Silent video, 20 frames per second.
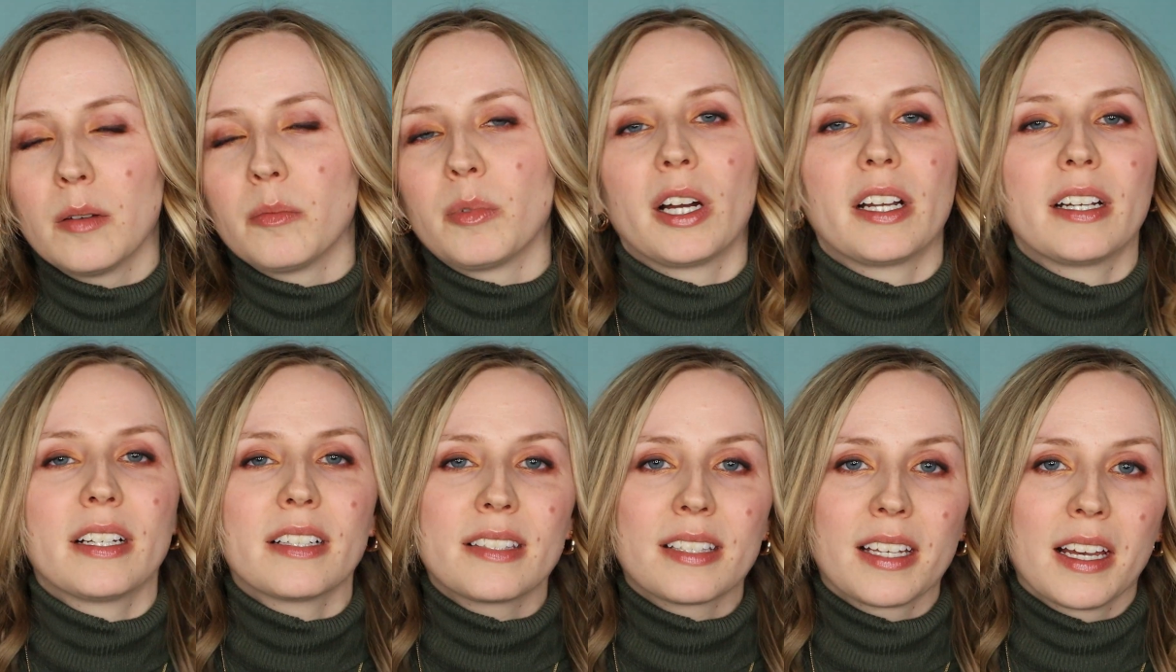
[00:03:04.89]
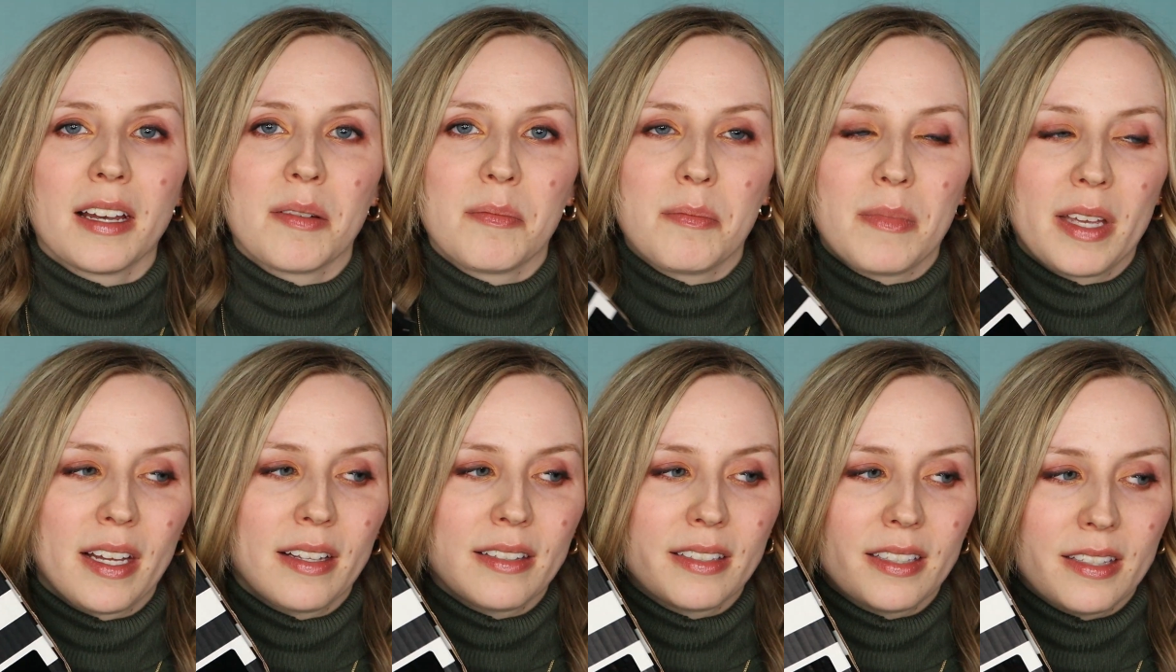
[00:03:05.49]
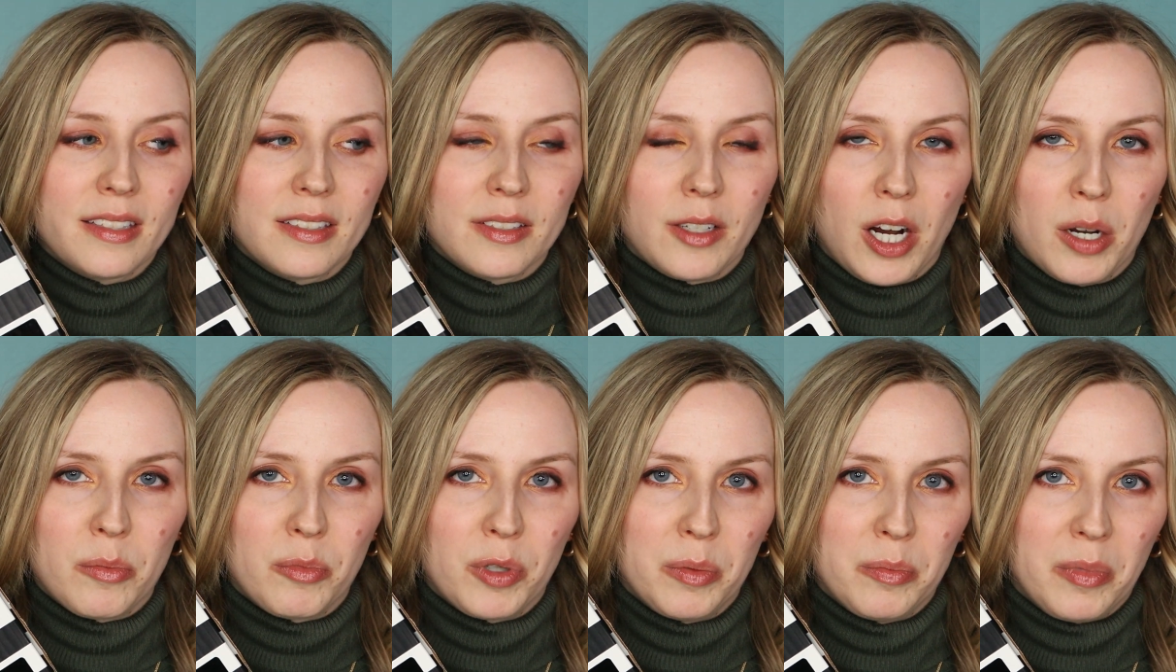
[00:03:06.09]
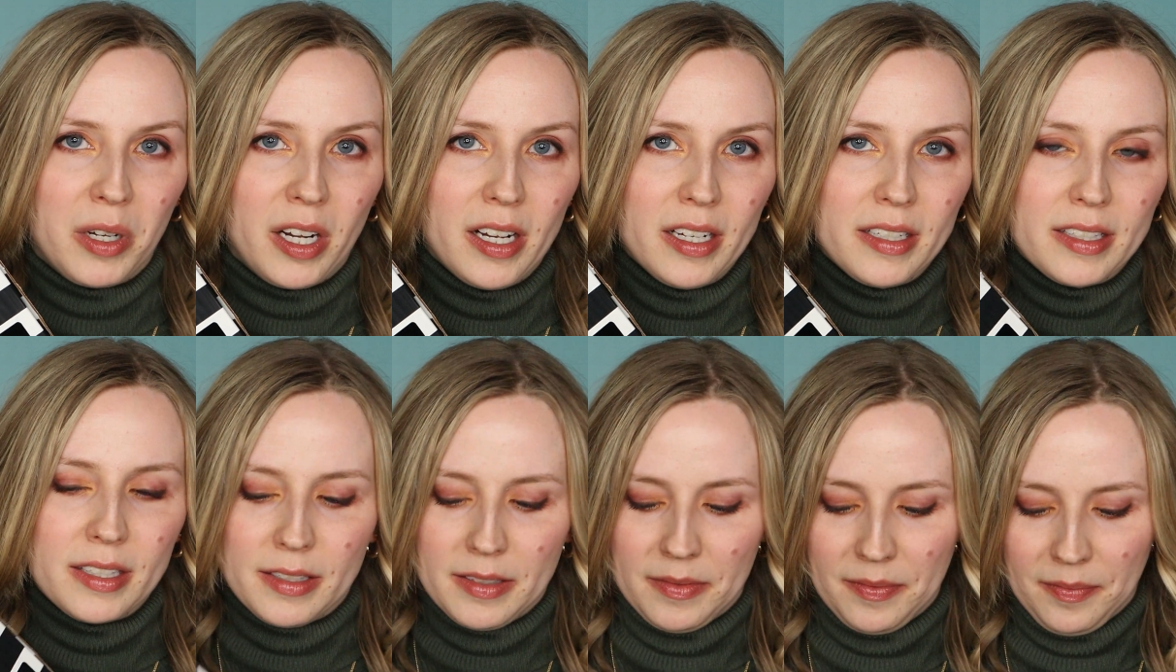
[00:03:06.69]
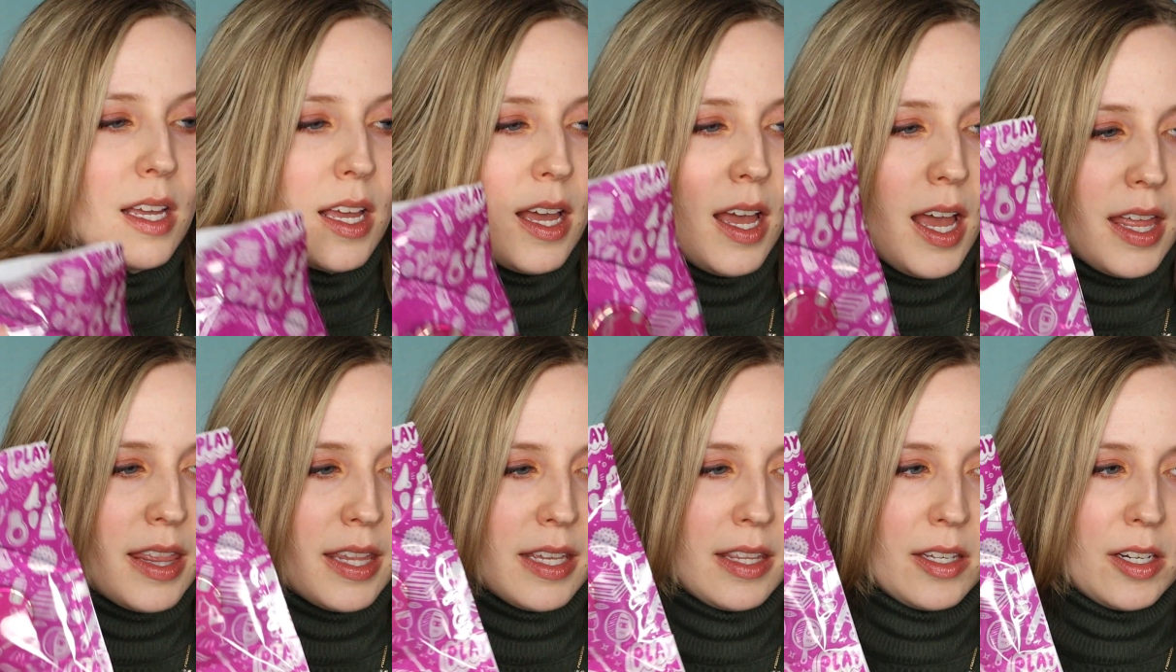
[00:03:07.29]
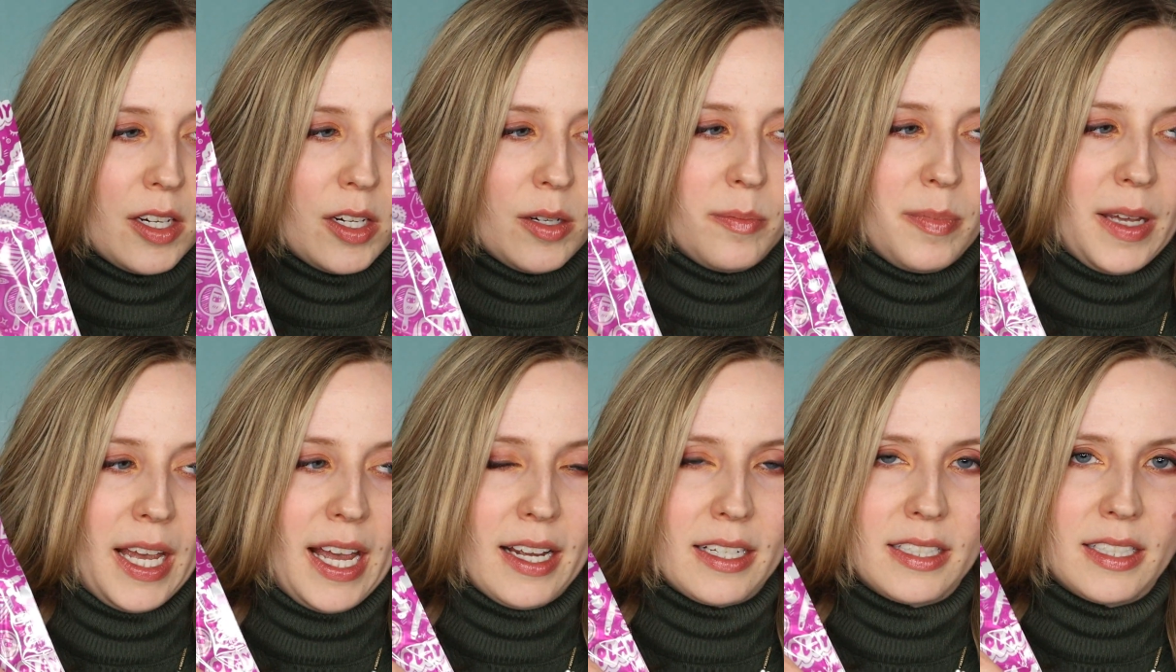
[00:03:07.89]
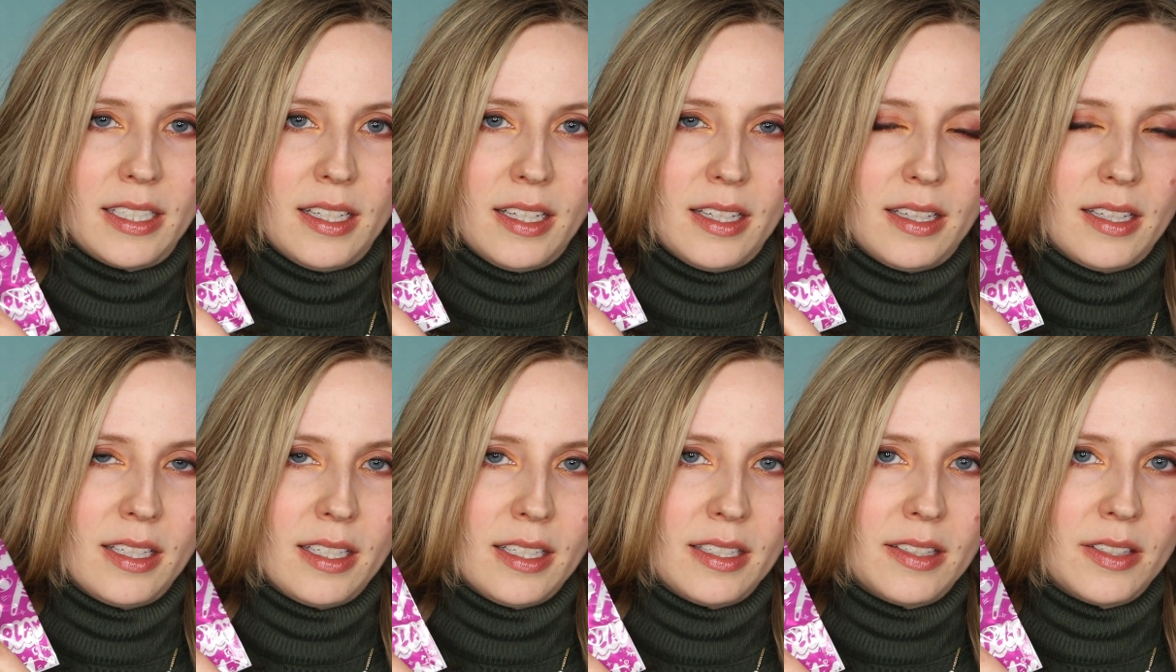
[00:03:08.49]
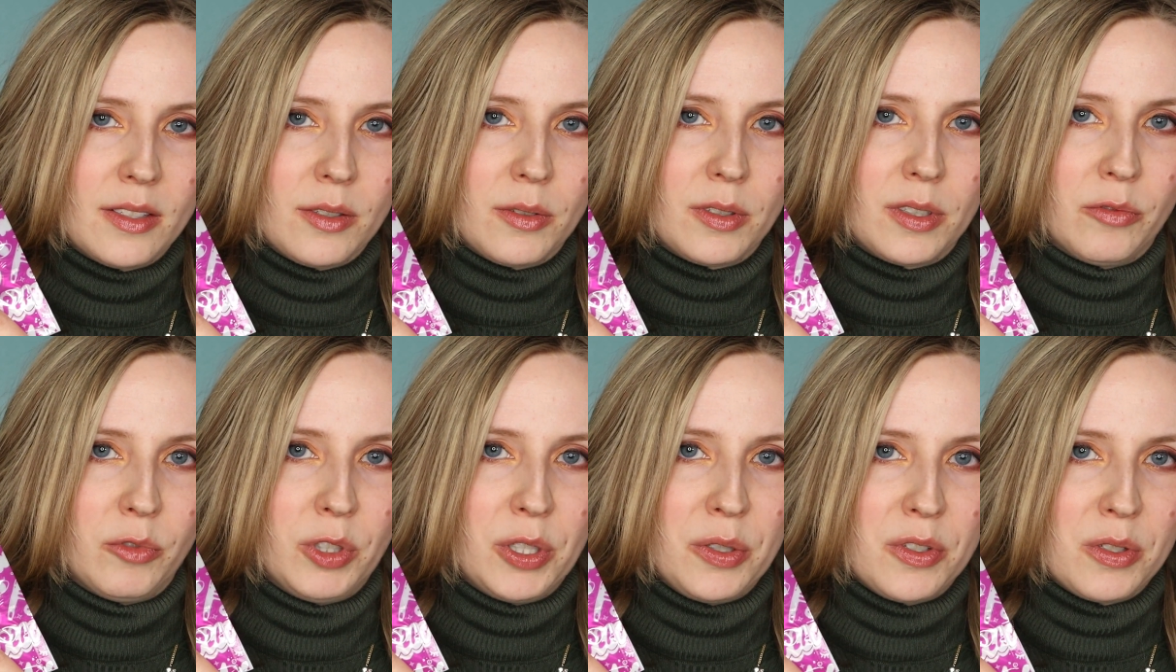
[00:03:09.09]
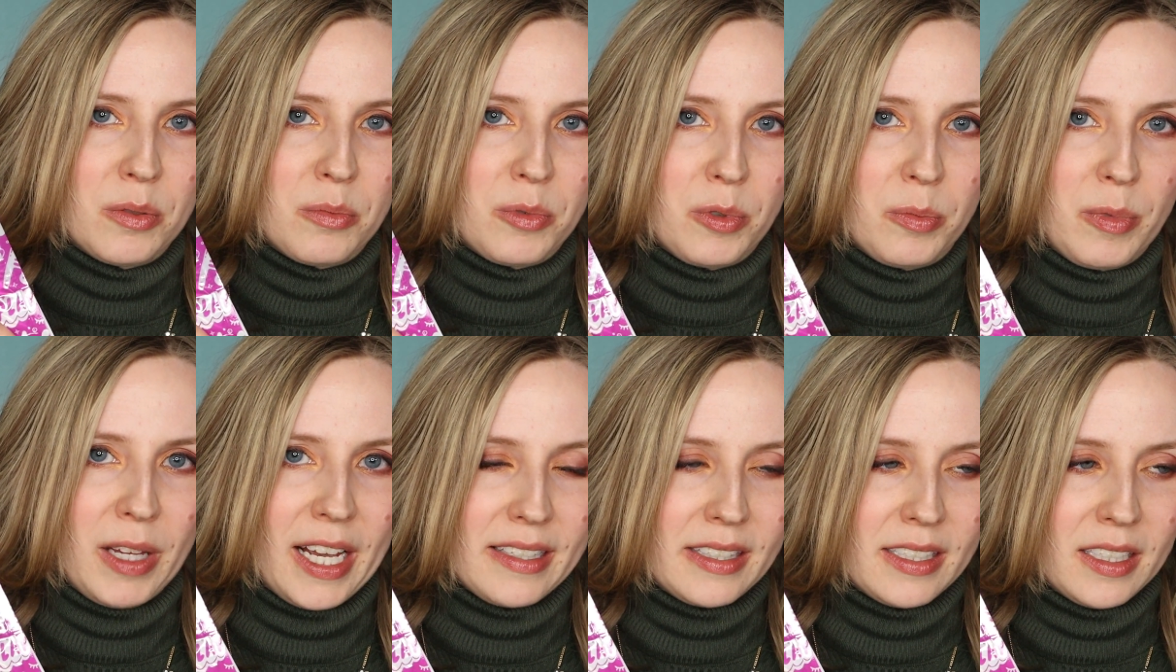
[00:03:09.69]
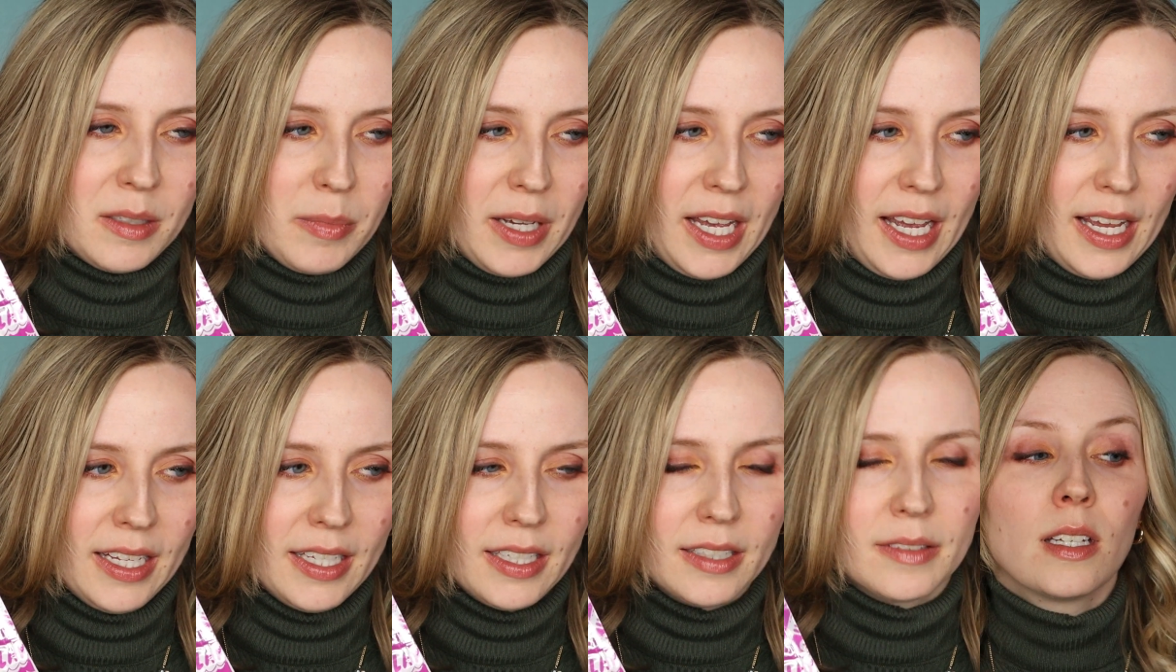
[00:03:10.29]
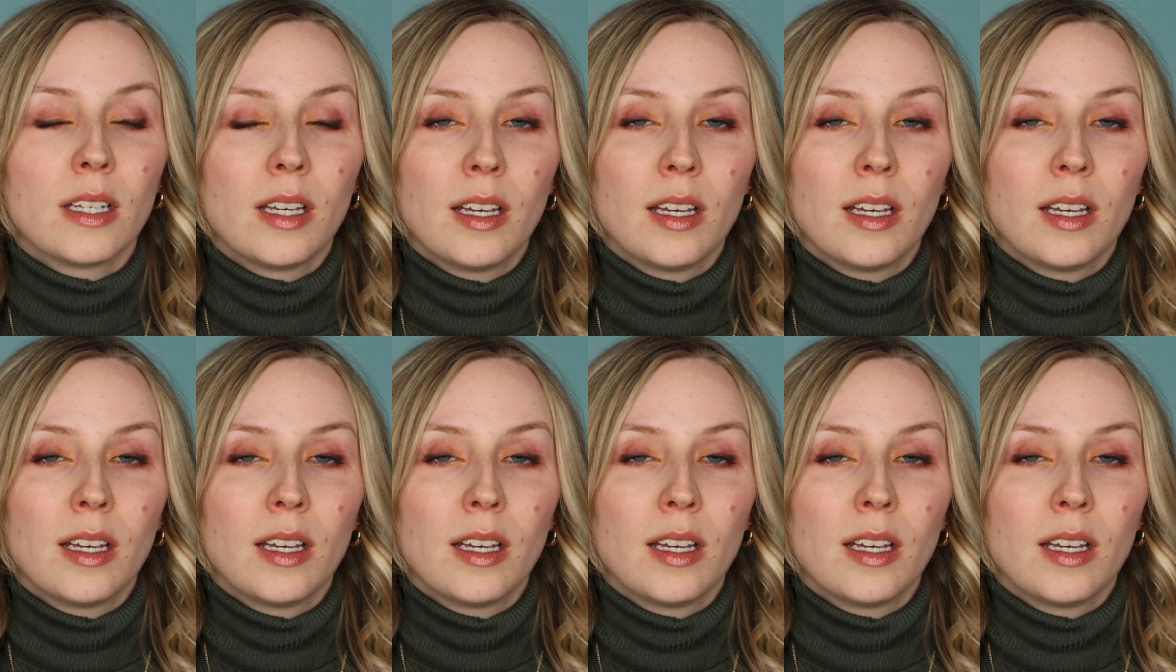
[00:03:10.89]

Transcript: Products come mailed in this cardboard box, and then they're packed in this sort of reusable plastic bag.